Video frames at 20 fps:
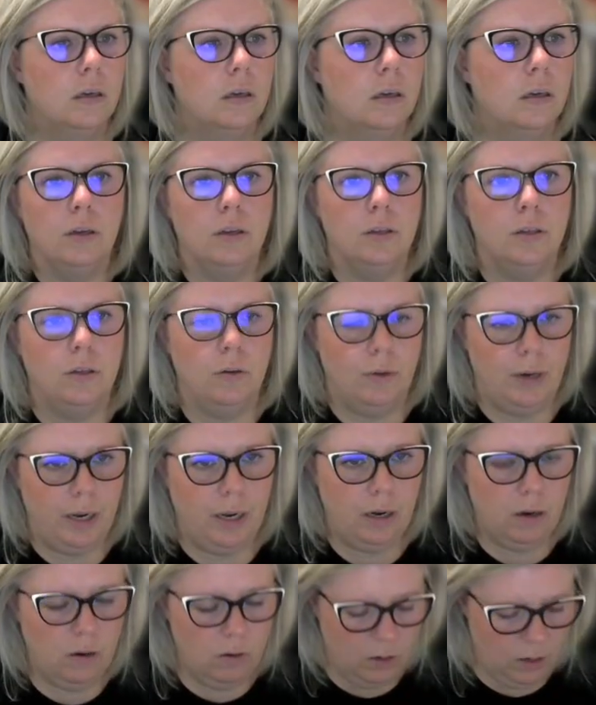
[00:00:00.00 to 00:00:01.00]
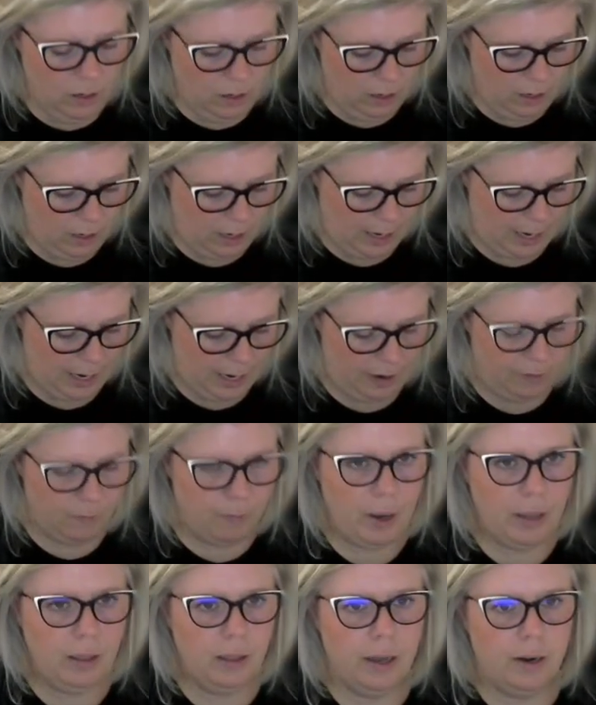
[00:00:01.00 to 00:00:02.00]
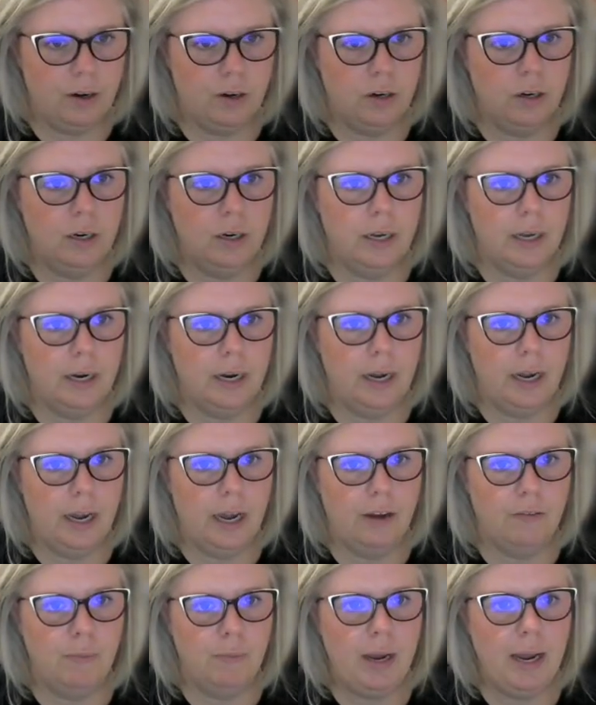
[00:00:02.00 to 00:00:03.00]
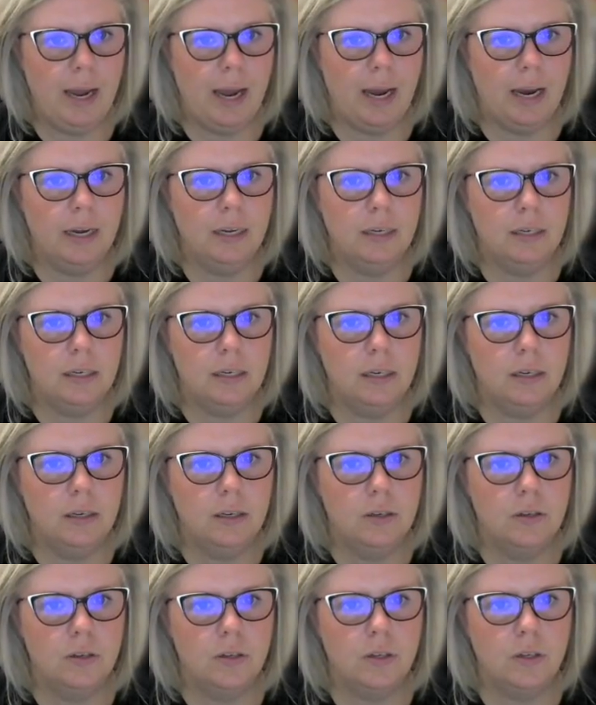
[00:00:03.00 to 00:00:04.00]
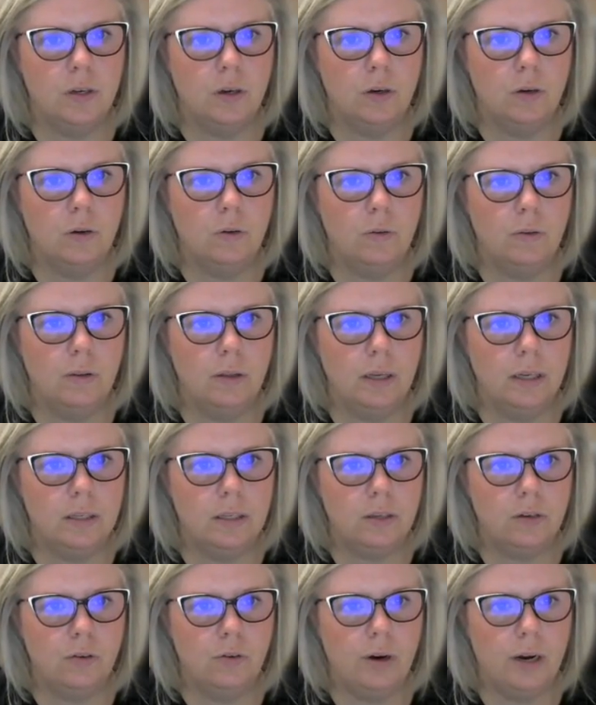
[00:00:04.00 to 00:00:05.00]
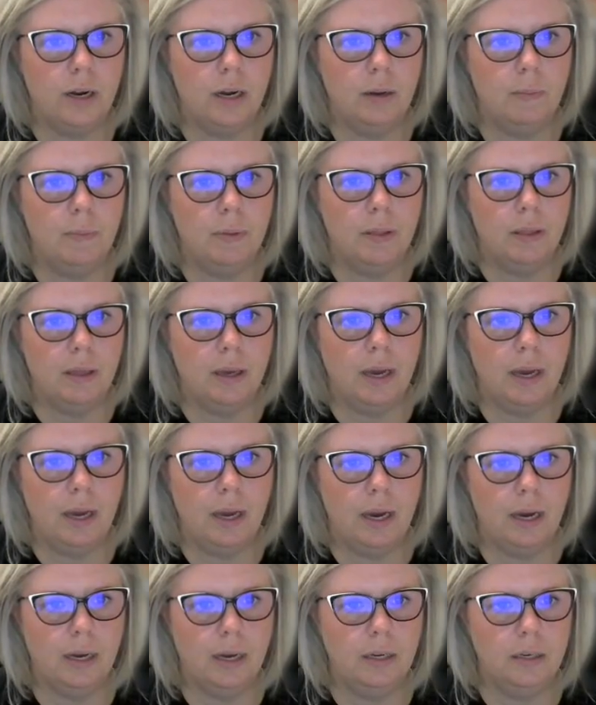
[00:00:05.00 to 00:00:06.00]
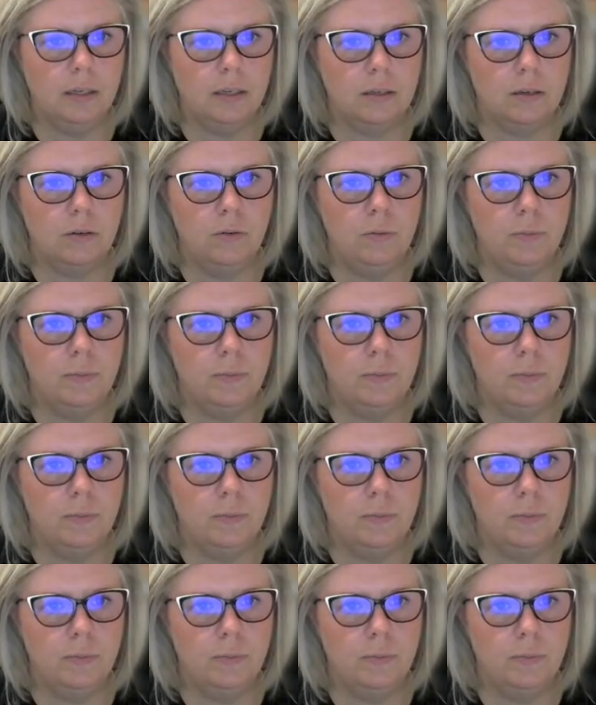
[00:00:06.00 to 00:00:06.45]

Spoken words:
So now I have my letter and I have my hat. So let's grab the hat. Oh.